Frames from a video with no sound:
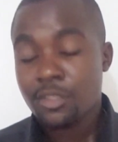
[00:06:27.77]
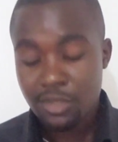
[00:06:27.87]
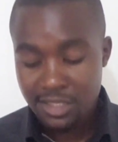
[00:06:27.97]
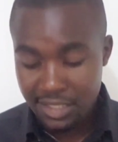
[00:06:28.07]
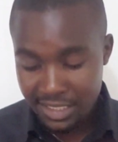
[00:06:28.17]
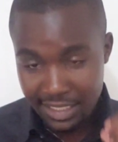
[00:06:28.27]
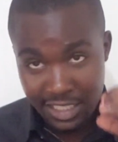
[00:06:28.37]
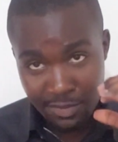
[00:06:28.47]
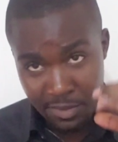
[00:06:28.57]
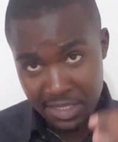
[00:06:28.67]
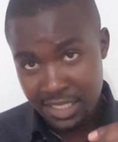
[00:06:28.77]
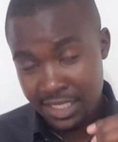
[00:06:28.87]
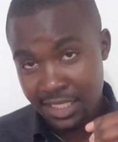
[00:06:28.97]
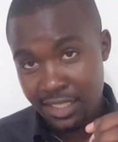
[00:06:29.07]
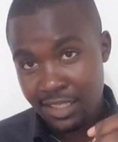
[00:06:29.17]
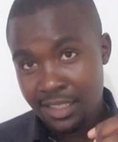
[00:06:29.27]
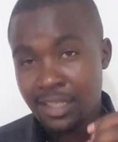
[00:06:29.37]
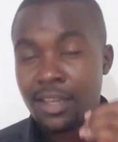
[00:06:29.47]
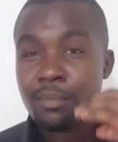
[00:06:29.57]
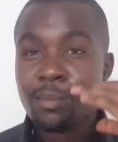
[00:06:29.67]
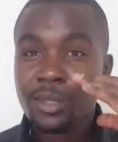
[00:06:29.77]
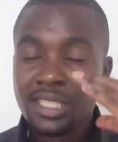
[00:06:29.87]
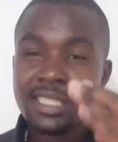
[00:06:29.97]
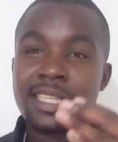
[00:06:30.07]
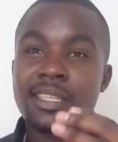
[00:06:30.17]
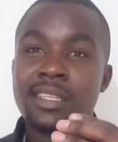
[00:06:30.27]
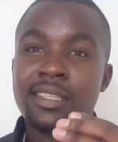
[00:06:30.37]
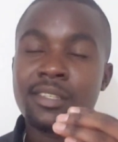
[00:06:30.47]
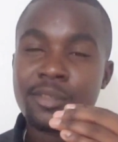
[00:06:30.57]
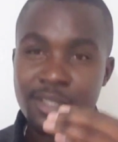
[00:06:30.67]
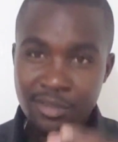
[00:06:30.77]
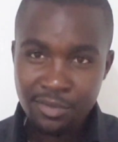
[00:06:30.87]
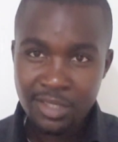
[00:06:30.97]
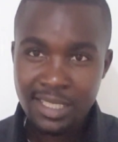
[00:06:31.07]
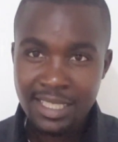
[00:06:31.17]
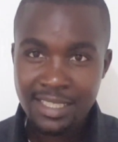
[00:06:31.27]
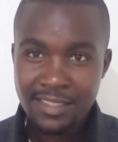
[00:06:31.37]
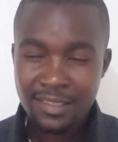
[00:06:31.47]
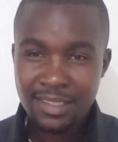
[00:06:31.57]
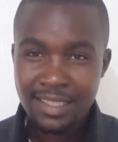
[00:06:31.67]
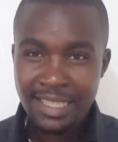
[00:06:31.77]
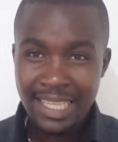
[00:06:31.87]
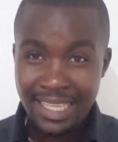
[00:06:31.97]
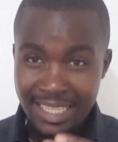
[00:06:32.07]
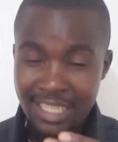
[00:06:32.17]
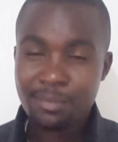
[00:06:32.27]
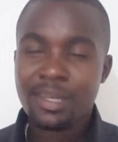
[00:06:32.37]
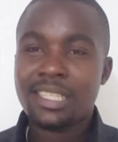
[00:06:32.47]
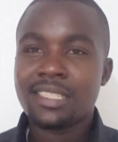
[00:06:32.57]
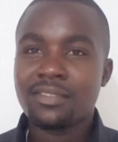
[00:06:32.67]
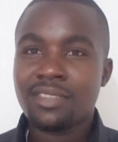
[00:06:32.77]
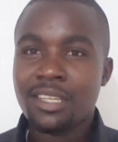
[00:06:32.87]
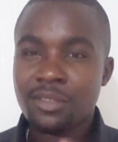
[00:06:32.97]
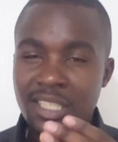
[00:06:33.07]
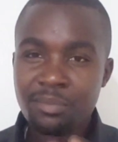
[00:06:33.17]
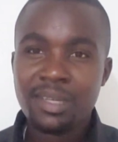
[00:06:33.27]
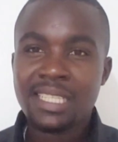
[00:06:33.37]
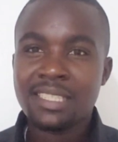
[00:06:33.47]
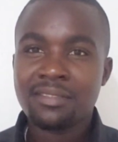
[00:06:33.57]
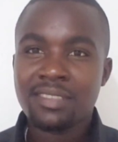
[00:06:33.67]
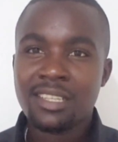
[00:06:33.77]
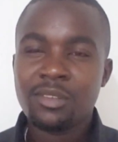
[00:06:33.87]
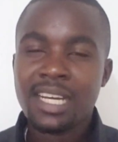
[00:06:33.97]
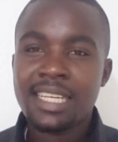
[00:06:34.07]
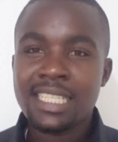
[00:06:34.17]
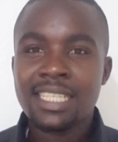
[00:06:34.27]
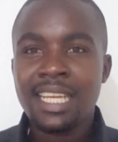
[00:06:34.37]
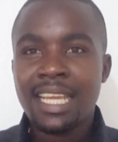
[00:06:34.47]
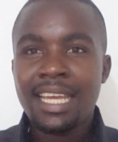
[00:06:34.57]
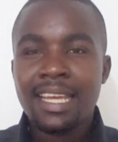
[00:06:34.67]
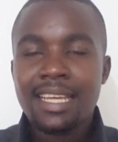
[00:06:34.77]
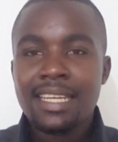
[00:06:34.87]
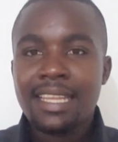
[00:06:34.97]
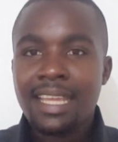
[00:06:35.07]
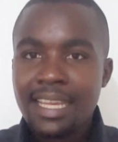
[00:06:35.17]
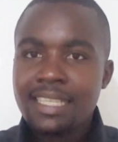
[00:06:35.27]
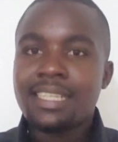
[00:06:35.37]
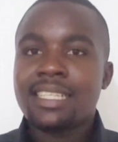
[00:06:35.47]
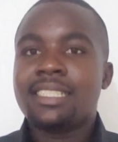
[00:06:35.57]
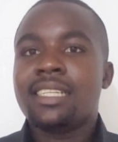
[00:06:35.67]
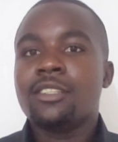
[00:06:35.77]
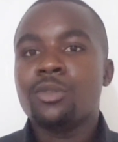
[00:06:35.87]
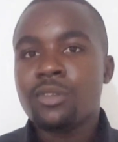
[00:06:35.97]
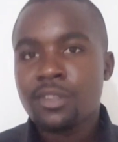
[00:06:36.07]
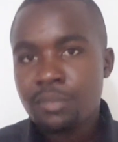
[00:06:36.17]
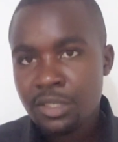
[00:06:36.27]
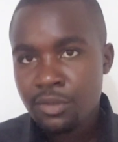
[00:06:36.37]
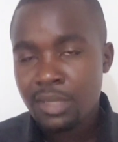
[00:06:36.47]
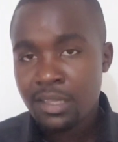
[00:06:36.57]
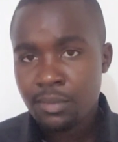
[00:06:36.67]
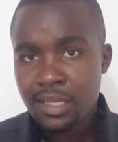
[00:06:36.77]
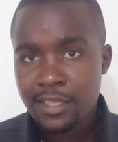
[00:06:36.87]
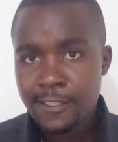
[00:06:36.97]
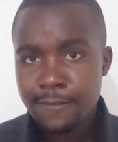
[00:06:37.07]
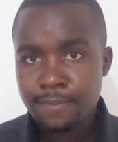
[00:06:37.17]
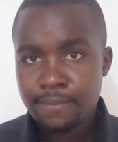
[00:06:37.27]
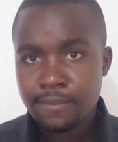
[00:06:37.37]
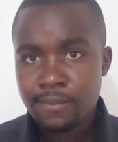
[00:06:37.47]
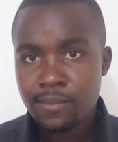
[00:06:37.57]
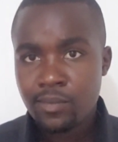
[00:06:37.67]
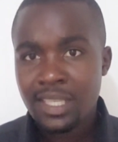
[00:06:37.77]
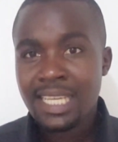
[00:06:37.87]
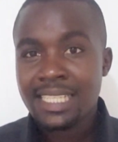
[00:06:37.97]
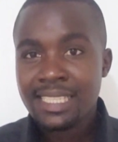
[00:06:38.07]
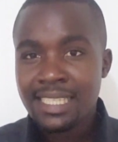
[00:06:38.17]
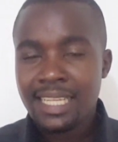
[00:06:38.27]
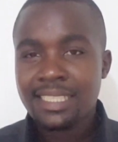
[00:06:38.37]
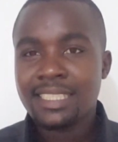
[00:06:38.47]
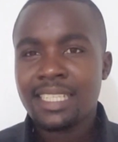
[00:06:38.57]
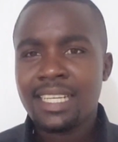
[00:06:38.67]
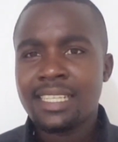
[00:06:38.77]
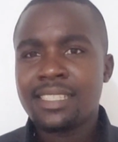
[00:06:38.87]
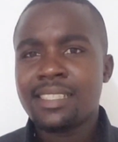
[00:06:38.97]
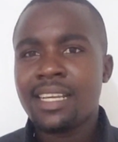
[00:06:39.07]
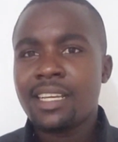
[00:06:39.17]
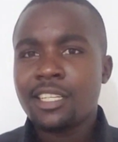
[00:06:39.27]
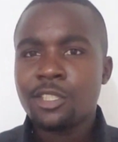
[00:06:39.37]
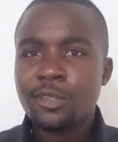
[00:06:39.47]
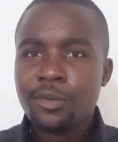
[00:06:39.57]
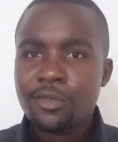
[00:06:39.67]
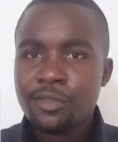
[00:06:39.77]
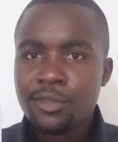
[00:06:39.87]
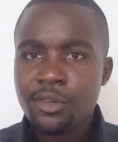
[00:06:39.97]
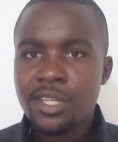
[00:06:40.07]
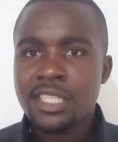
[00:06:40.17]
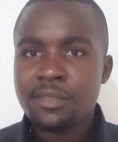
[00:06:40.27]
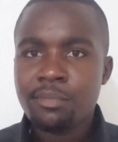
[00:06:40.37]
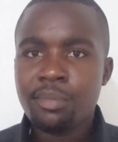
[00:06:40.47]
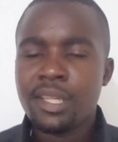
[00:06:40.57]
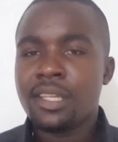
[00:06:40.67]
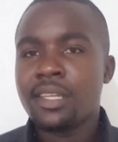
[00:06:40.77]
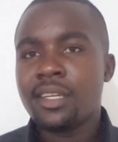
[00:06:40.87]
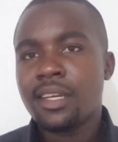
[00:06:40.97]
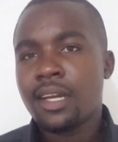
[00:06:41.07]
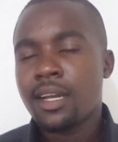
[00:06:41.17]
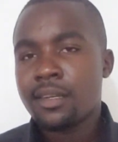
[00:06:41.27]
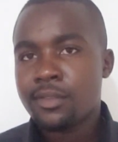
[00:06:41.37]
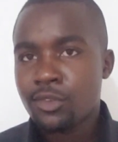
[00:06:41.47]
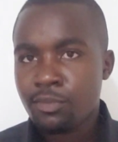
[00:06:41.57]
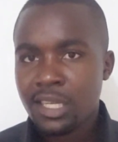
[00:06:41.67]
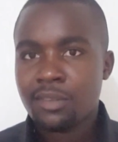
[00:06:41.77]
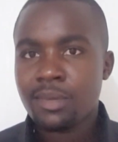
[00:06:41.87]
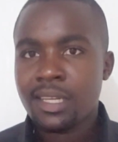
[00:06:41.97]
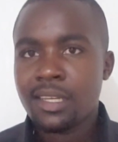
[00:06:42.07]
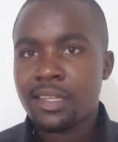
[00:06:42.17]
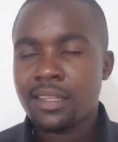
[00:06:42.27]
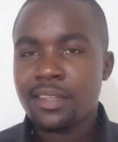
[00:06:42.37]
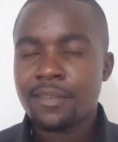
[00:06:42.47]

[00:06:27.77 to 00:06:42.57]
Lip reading: So strategic positioning, position yourself online. Keep adding value, and the intention should not be to make money. The intention should not be to make money.